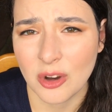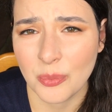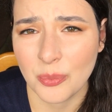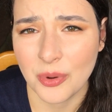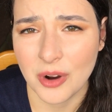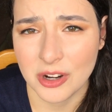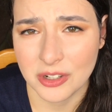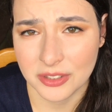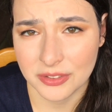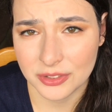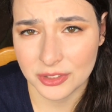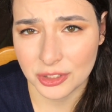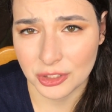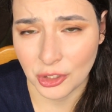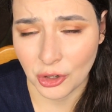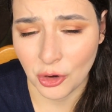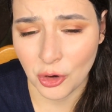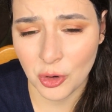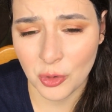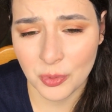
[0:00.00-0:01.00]
bar of
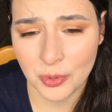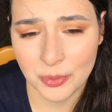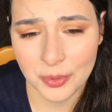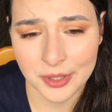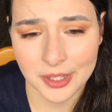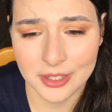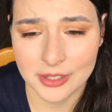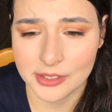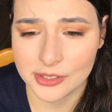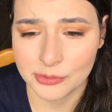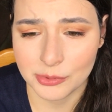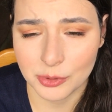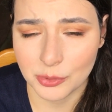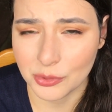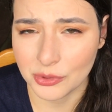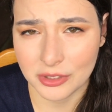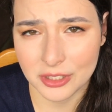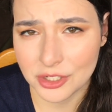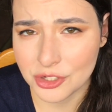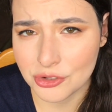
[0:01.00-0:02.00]
soap because we
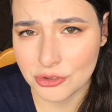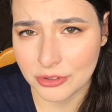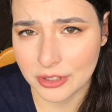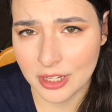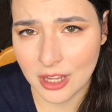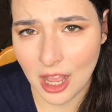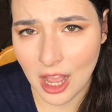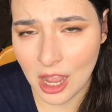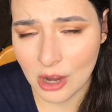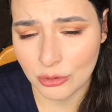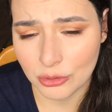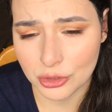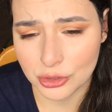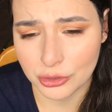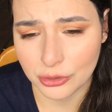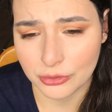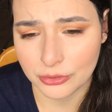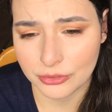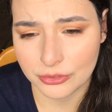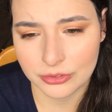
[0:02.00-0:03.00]
were literally
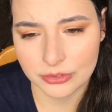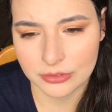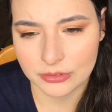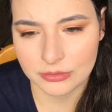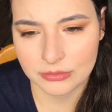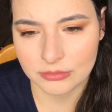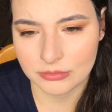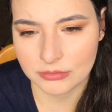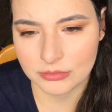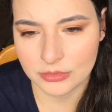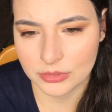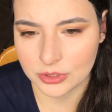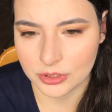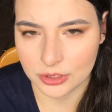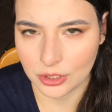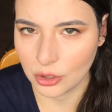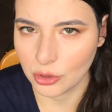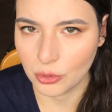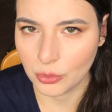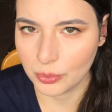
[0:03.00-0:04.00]
out of
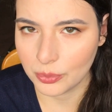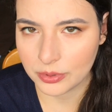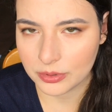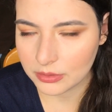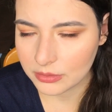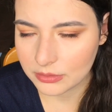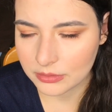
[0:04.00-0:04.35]
soap